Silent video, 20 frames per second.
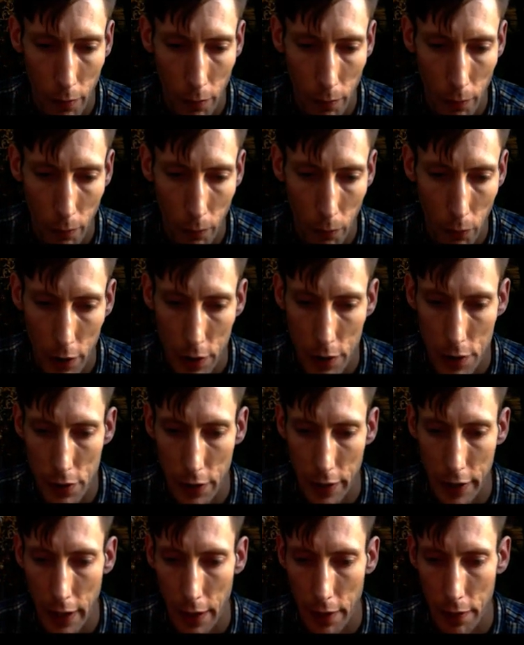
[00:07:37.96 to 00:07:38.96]
once
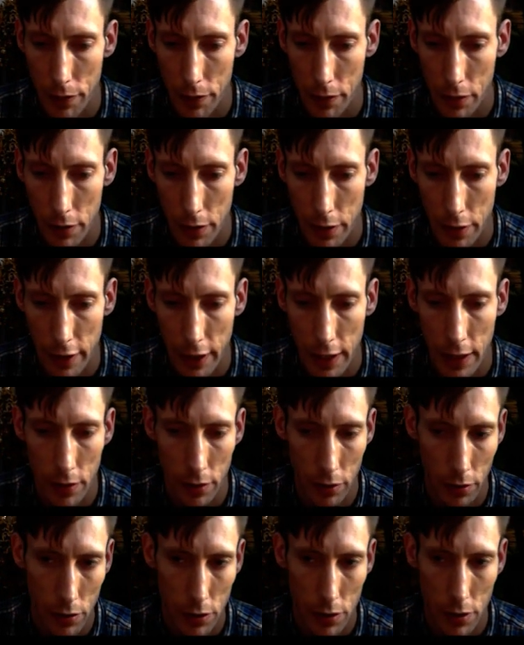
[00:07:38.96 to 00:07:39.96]
I get through the
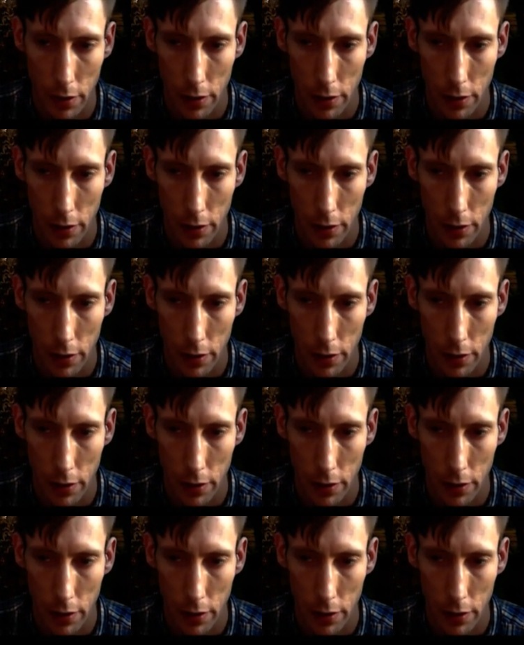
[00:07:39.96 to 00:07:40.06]
detox,